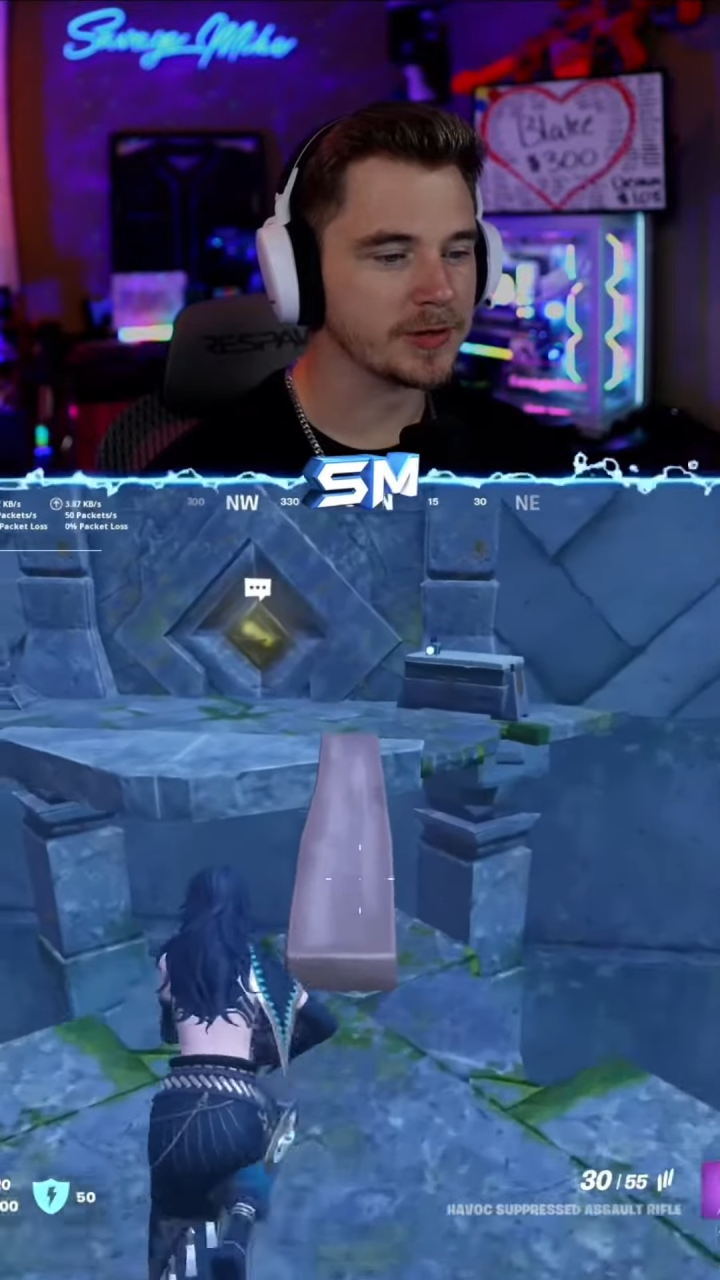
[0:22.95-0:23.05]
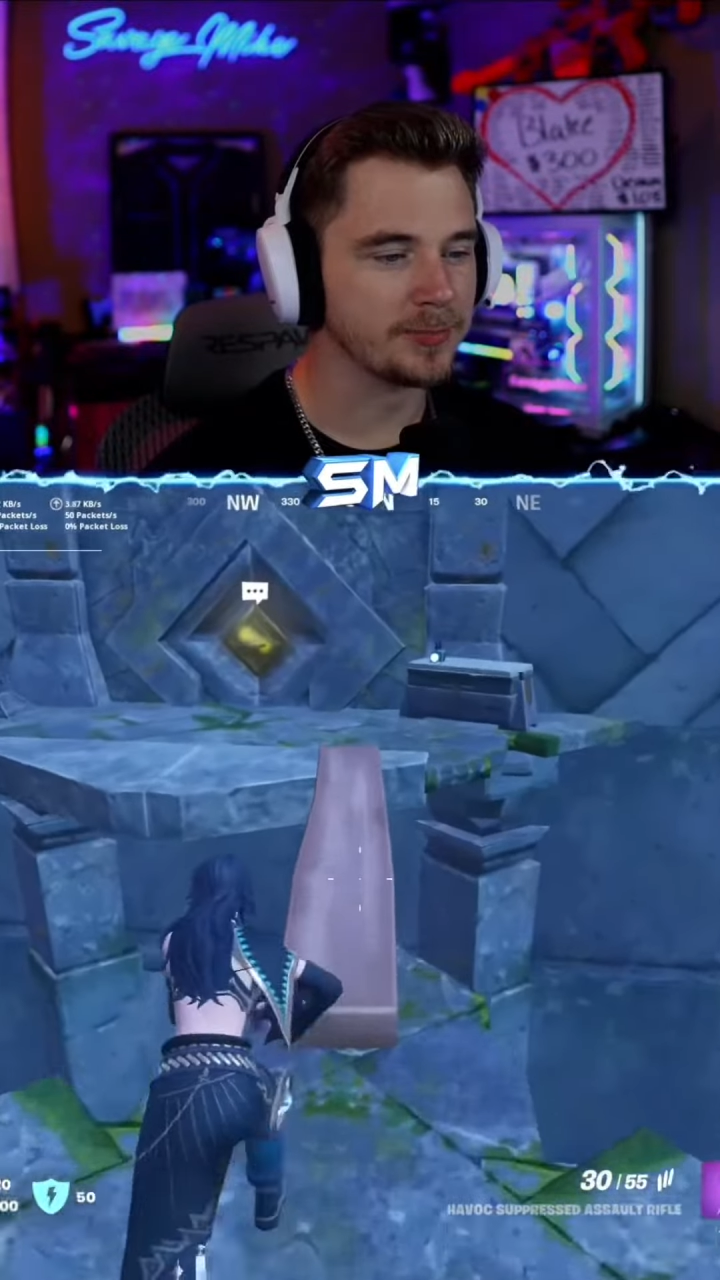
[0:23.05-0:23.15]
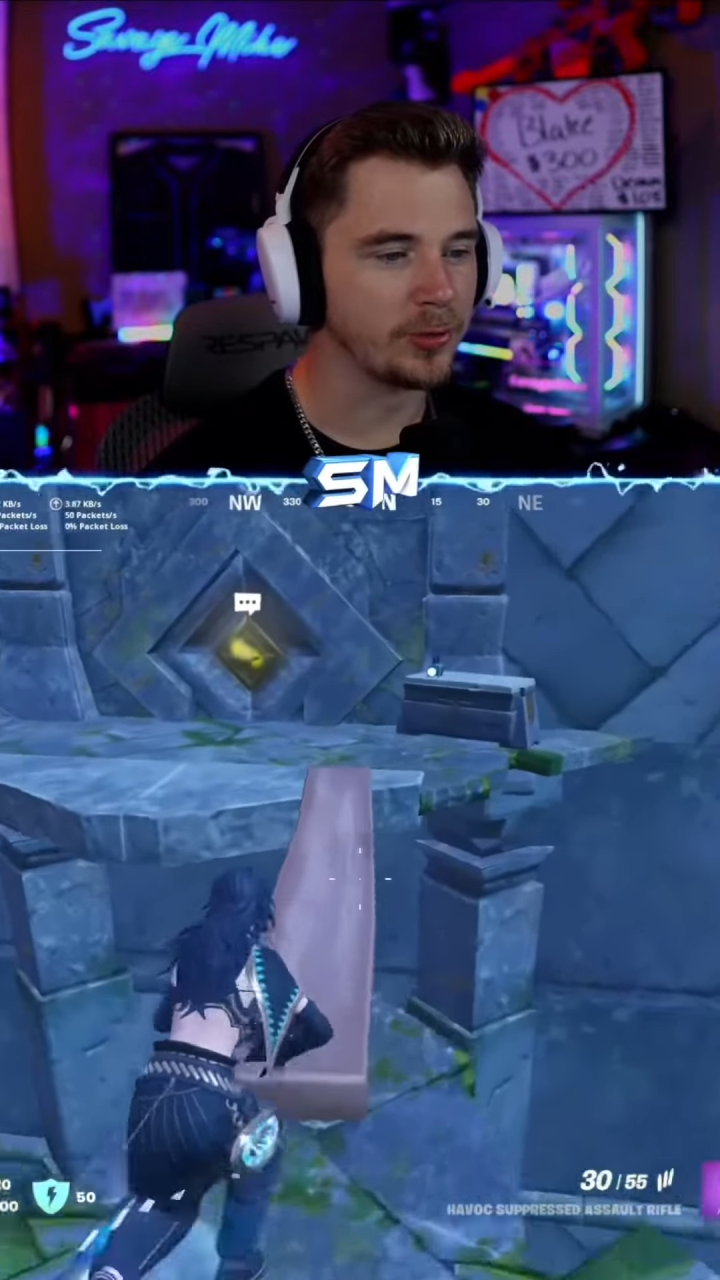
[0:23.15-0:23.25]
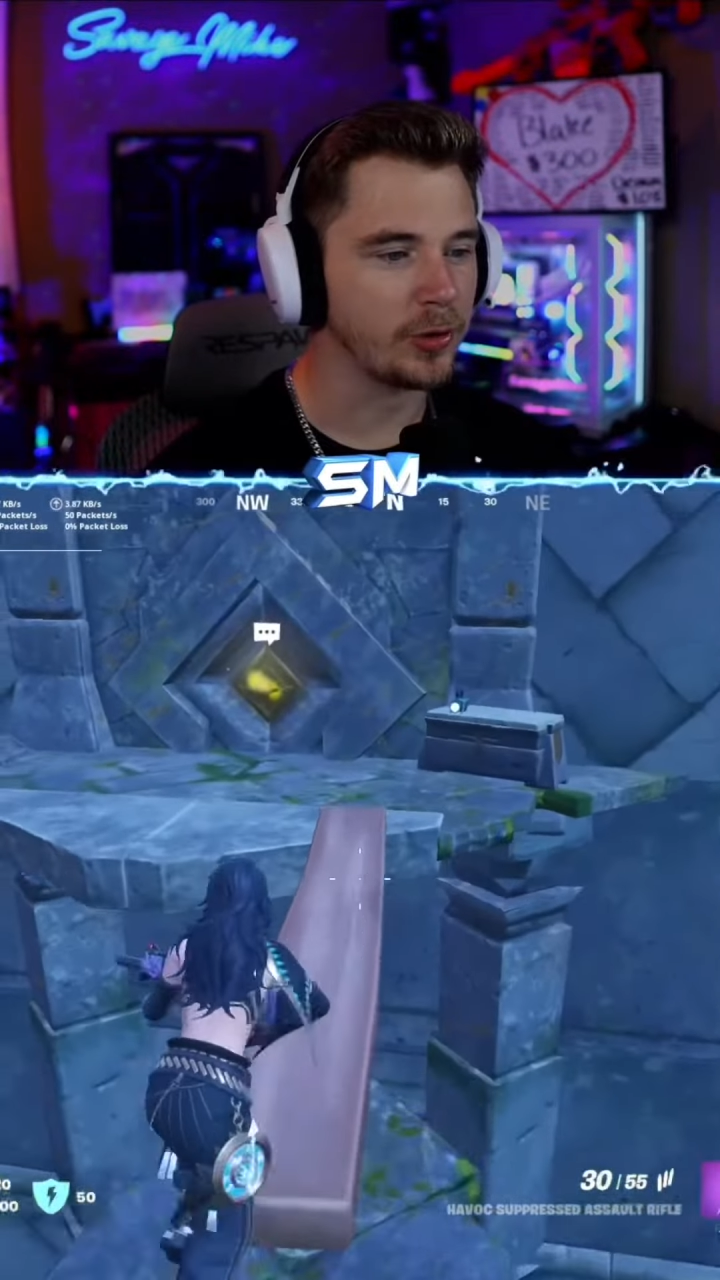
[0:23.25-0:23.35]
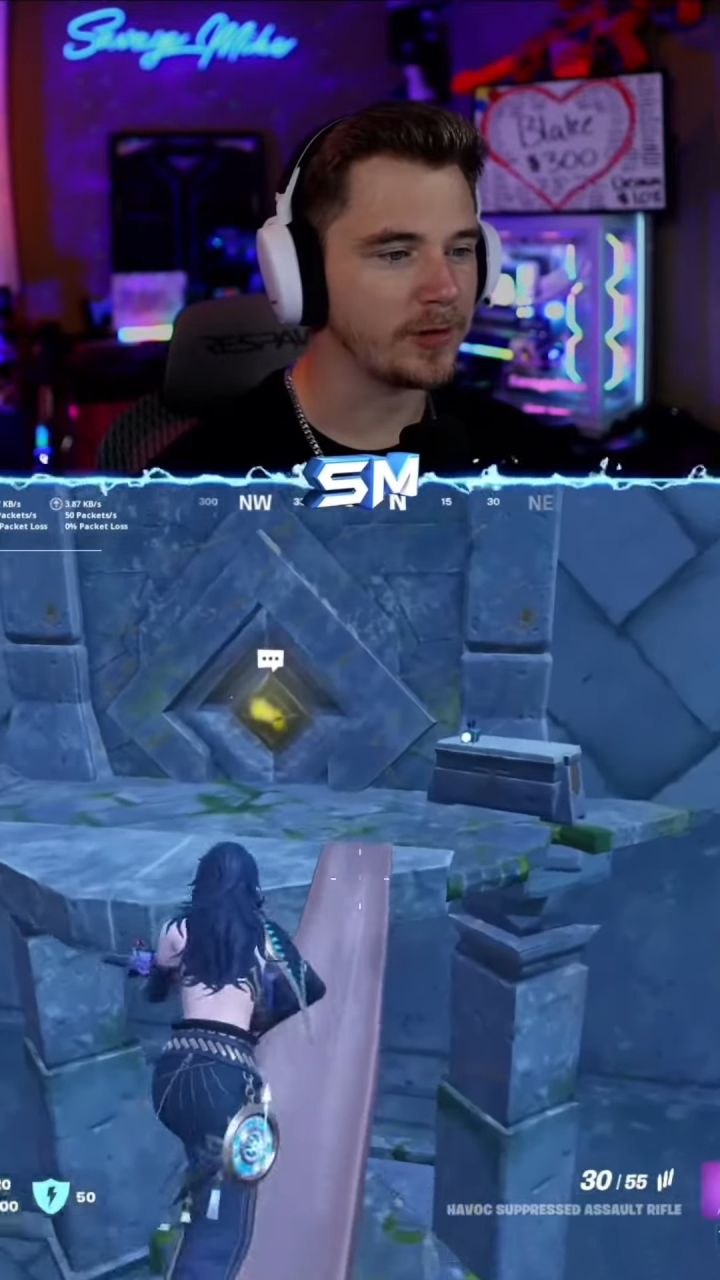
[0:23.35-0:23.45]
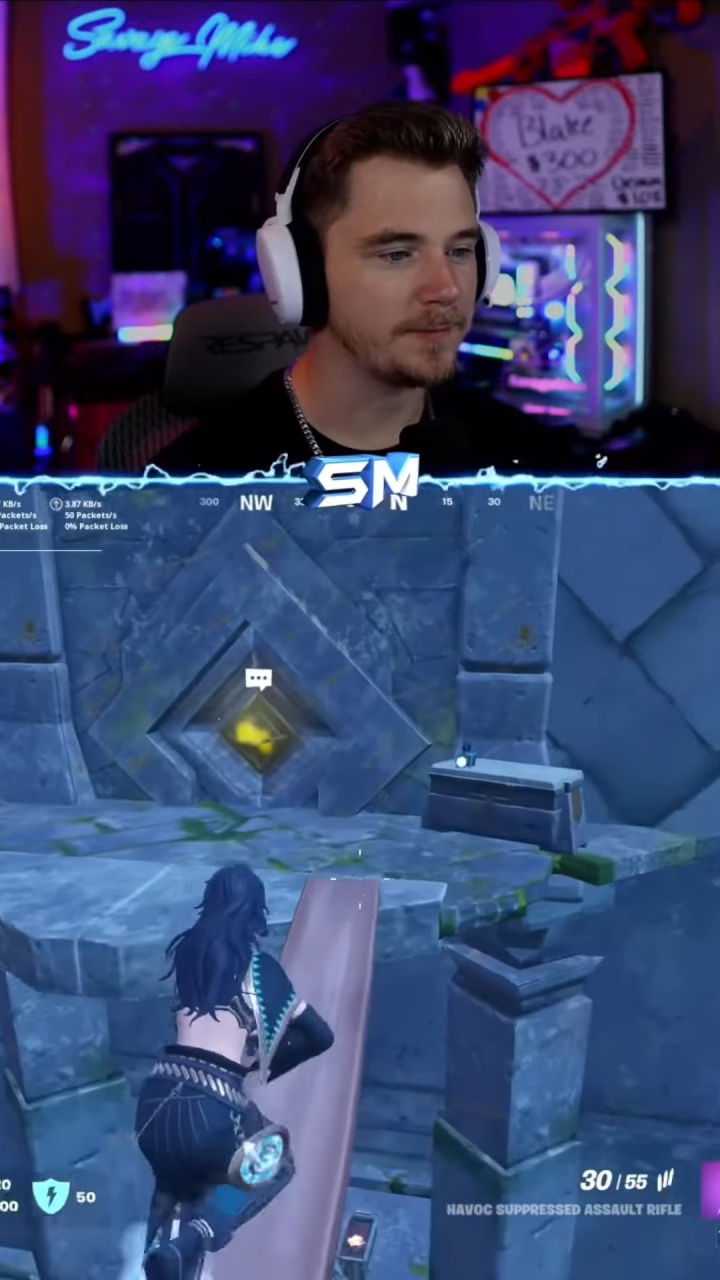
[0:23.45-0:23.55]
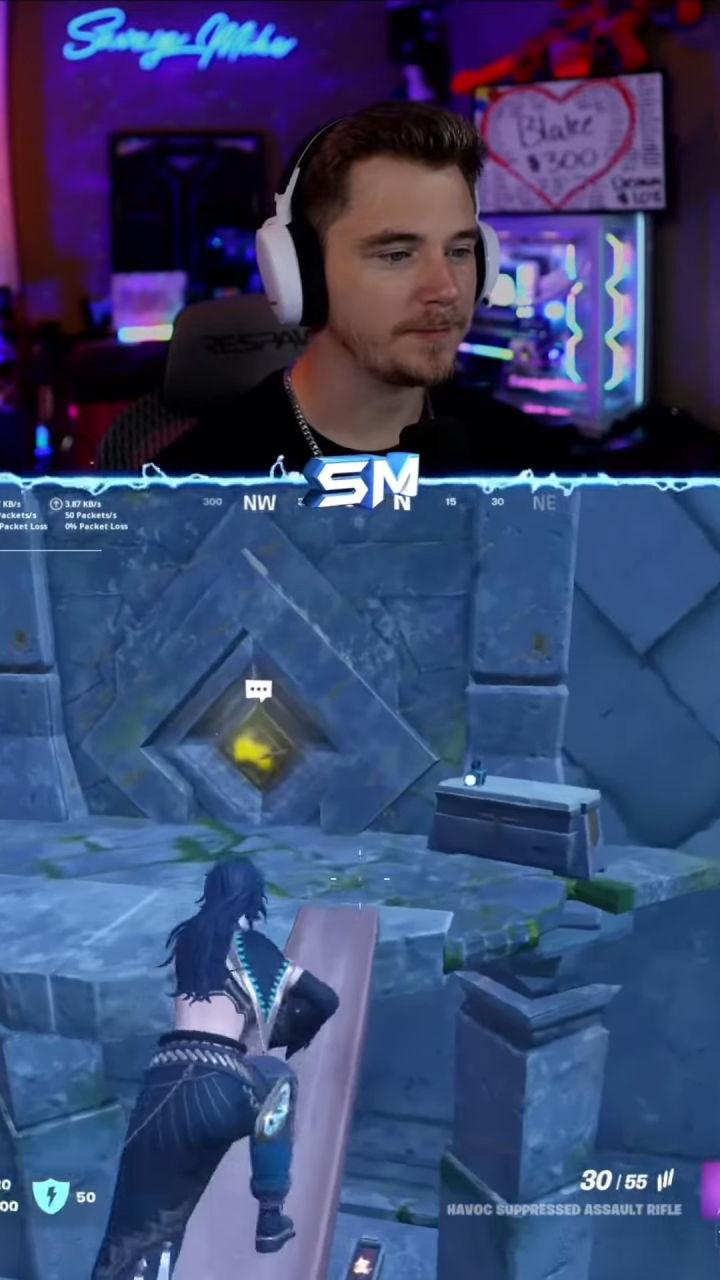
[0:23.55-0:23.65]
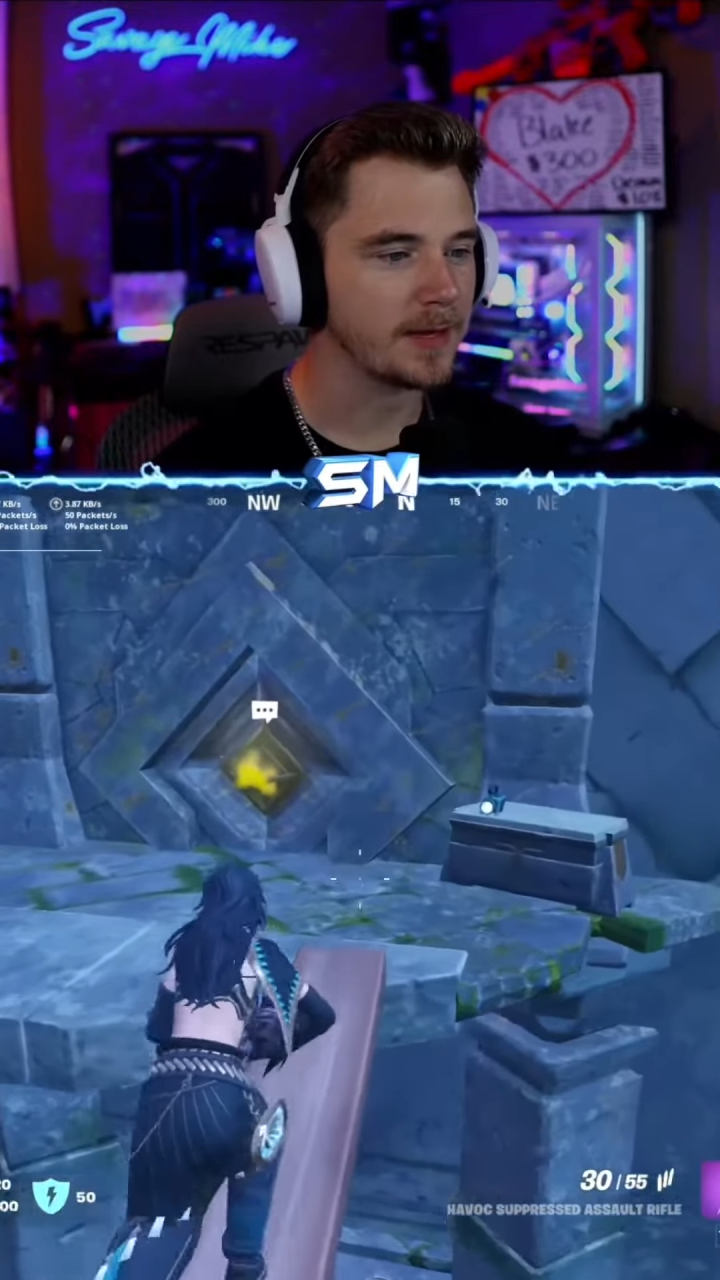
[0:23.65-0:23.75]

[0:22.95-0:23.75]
the board,